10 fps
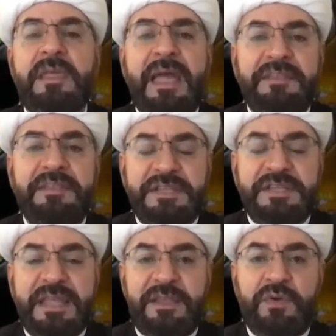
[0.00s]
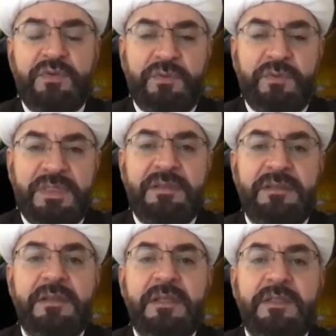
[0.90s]
and the genetic code
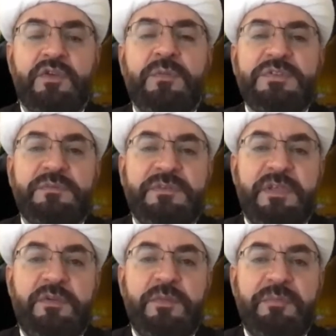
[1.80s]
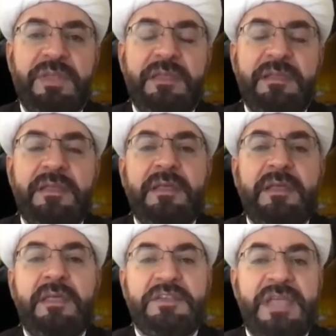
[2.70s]
within the chromosomes of a human being,
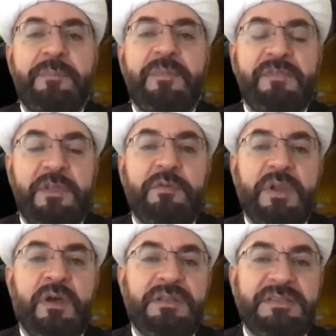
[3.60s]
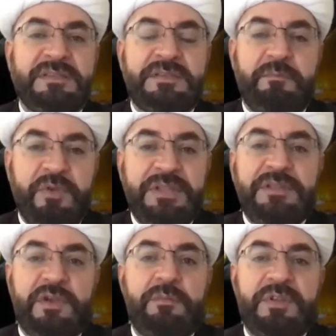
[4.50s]
the shape of the human heart is
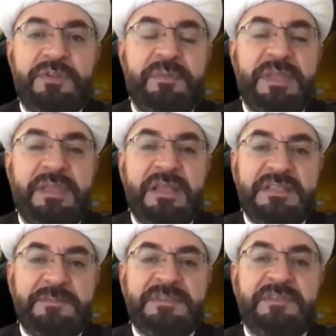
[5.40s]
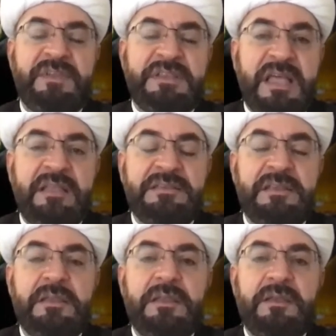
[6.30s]
predetermined to be a specific
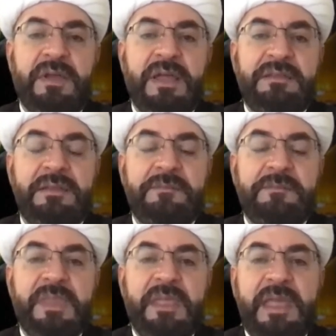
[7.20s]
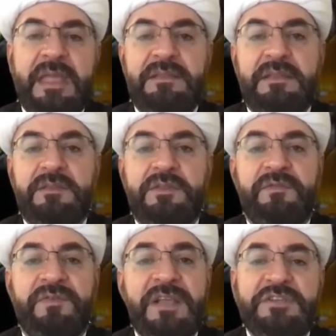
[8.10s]
size, right? And
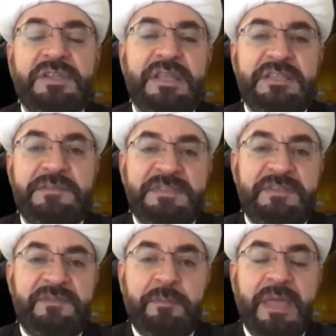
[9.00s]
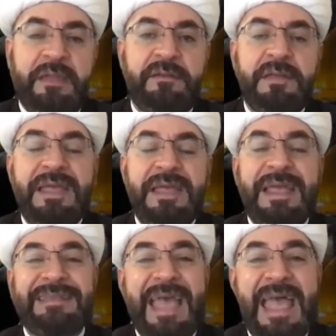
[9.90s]
to function in a specific manner,
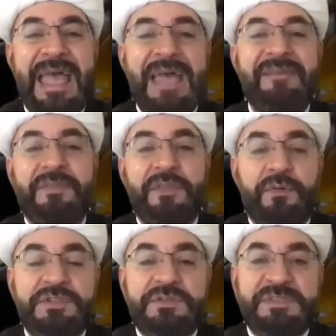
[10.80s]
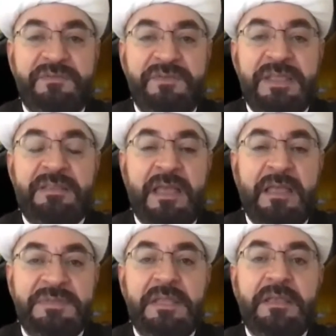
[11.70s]
and to have those specific
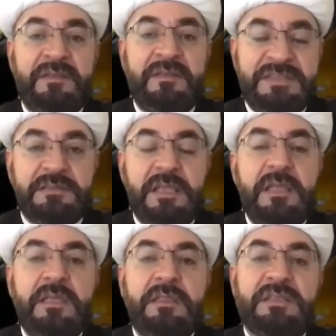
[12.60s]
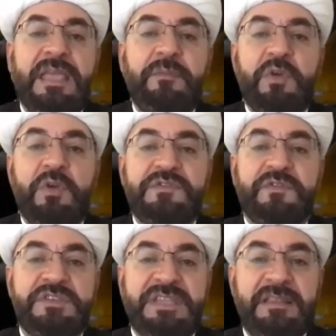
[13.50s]
types of cells. The same goes
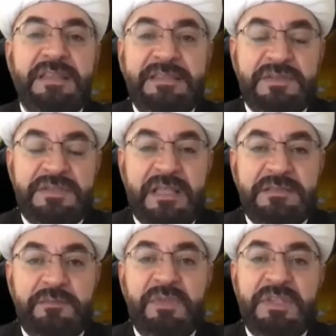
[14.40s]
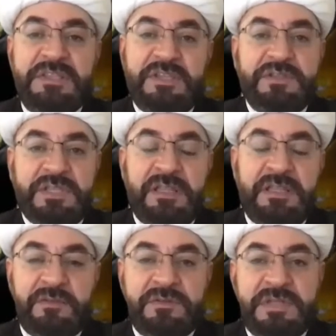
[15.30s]
for skeletal cells,
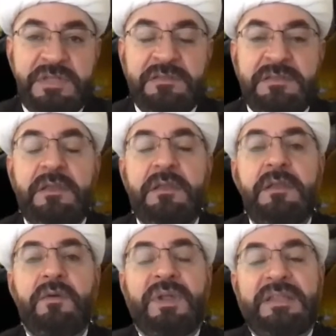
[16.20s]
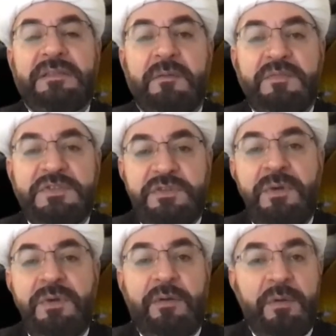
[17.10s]
musculoskeletal cells. When it comes
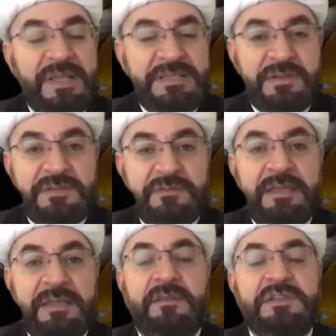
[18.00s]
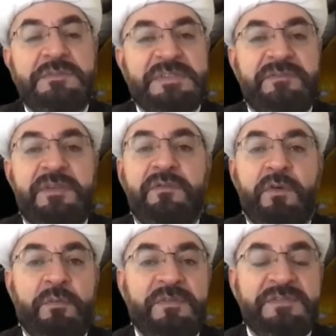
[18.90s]
to our muscles, right? There's a specific
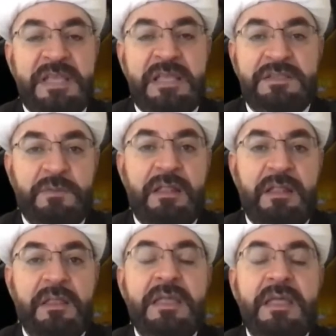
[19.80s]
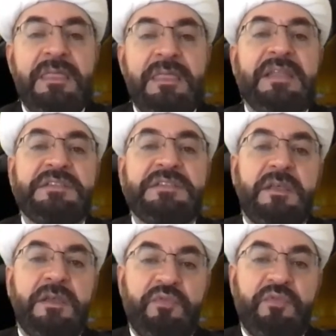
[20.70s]
form of cell as well. That
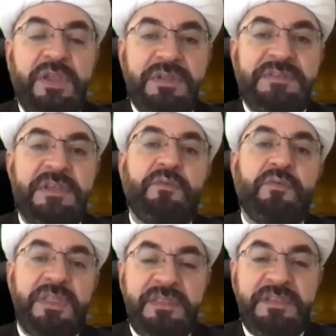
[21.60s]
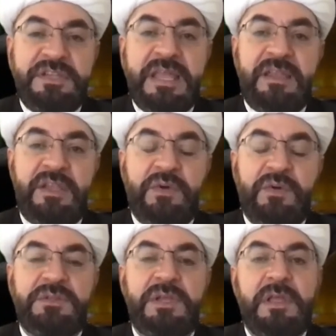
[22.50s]
is pre-written within the genetic
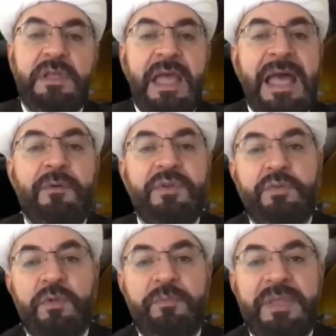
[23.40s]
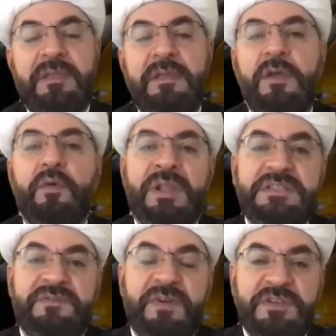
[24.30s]
code, how it will be, what
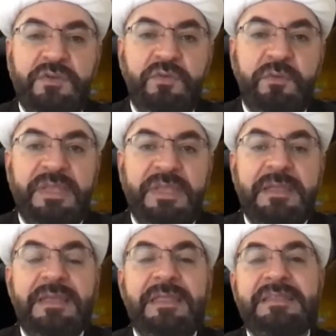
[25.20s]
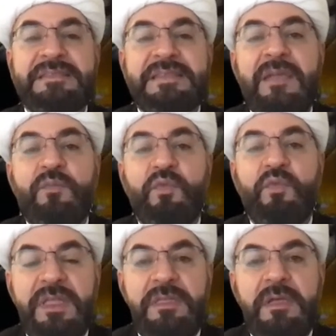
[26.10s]
its function will be. The same
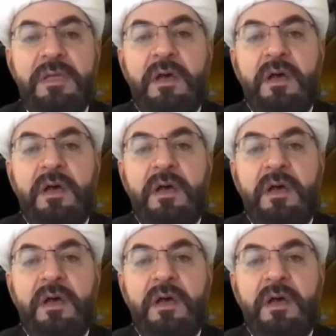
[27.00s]
way